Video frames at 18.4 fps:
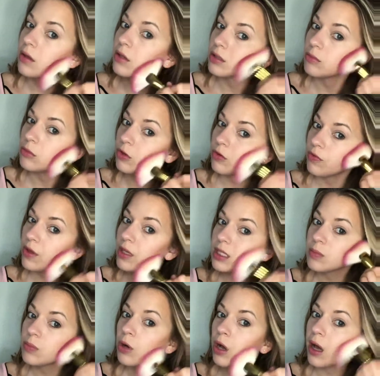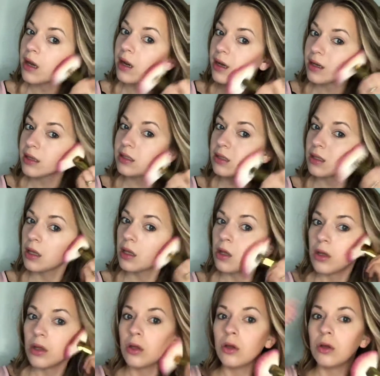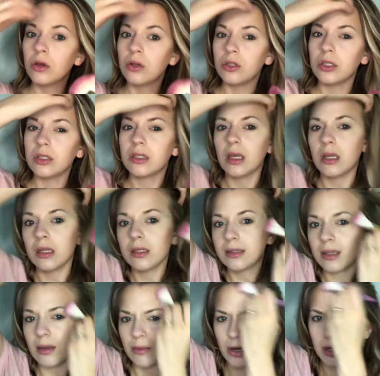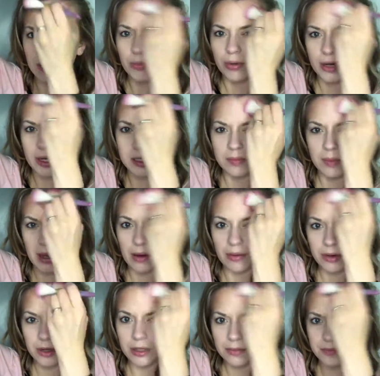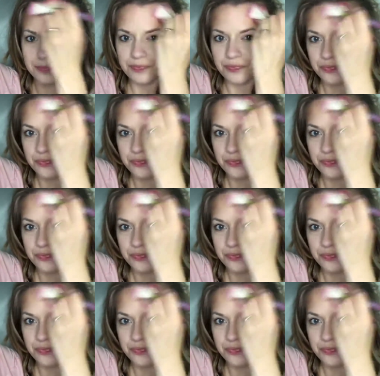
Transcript: some new face products, just get a summer pressed powder,